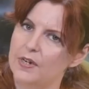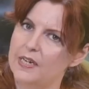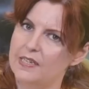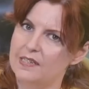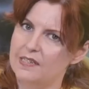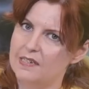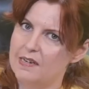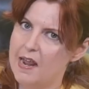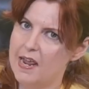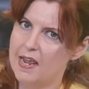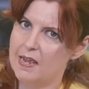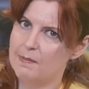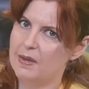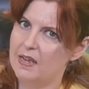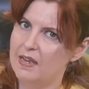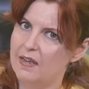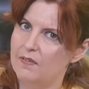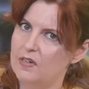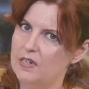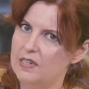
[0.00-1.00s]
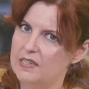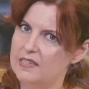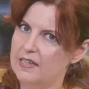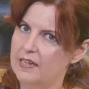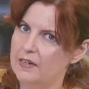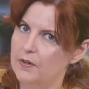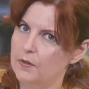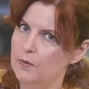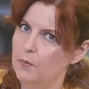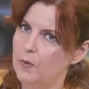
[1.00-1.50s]
his name, I haven't
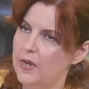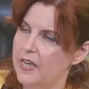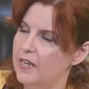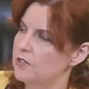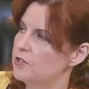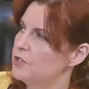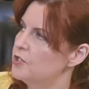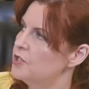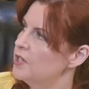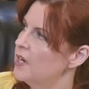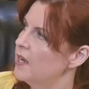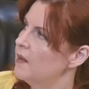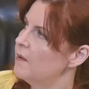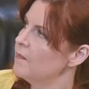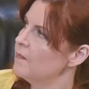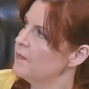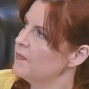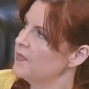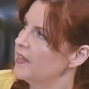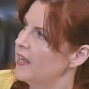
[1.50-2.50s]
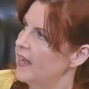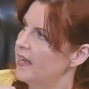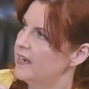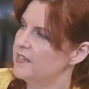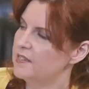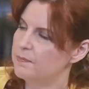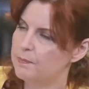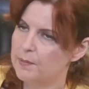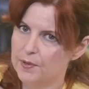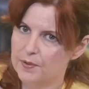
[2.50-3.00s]
decided which, and
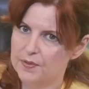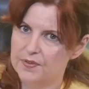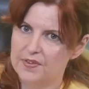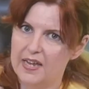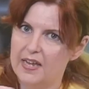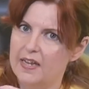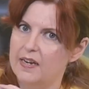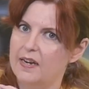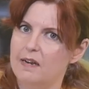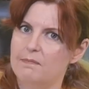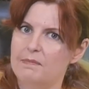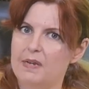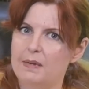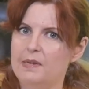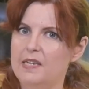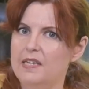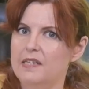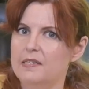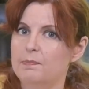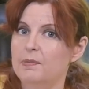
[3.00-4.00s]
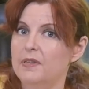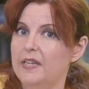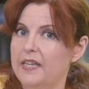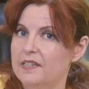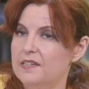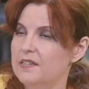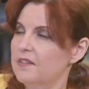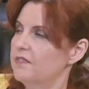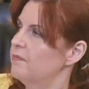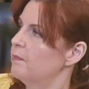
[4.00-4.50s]
his birth date and maybe his
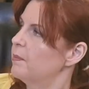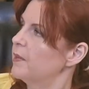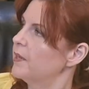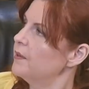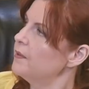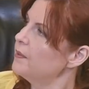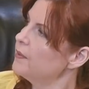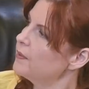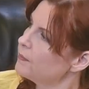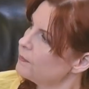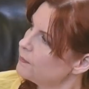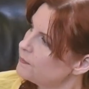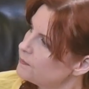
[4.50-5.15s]
place of birth.